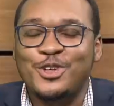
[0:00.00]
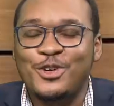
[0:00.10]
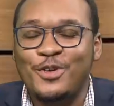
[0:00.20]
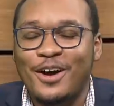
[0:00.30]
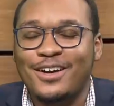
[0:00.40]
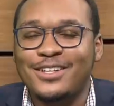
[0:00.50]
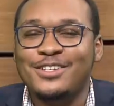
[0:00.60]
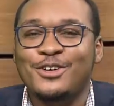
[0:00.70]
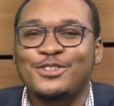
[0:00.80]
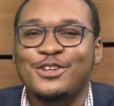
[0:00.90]
you, our
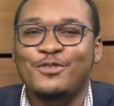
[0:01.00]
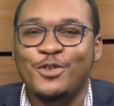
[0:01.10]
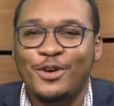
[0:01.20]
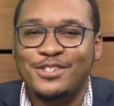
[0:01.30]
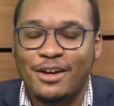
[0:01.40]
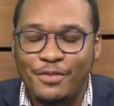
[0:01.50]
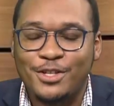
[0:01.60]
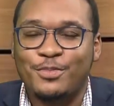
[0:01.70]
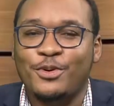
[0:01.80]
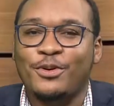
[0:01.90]
listeners and viewers of
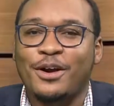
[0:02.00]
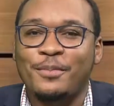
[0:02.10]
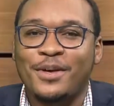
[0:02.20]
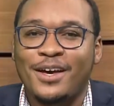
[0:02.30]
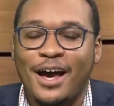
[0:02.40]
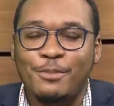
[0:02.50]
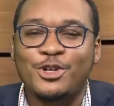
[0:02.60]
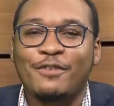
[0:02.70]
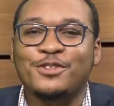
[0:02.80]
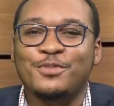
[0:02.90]
this program. I'm
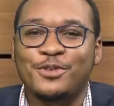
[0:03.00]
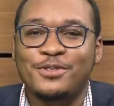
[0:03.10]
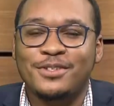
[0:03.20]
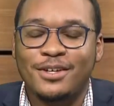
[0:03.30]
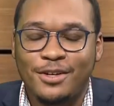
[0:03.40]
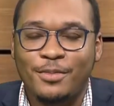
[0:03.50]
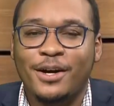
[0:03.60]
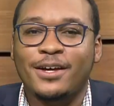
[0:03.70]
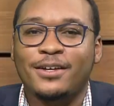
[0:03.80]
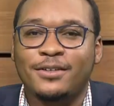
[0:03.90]
Travis Bruce. Goodbye.